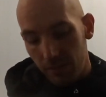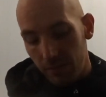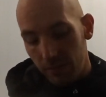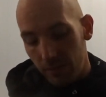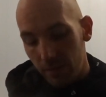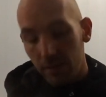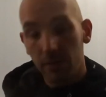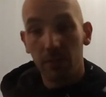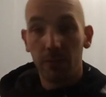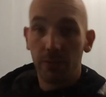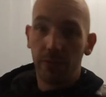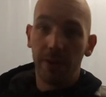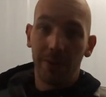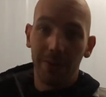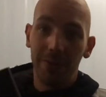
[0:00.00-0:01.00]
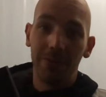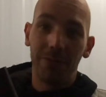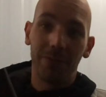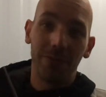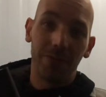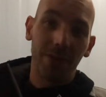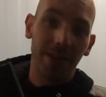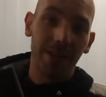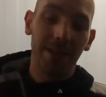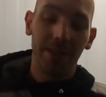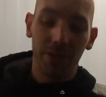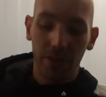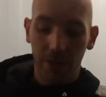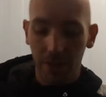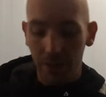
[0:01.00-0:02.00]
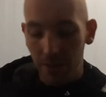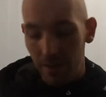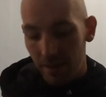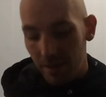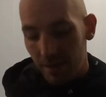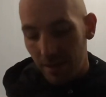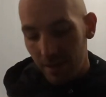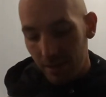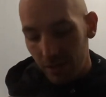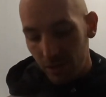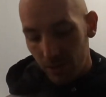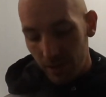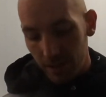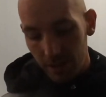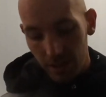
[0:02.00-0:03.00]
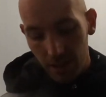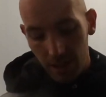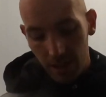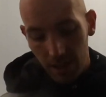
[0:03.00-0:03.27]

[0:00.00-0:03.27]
for the very fun enjoy you're gonna enjoy it.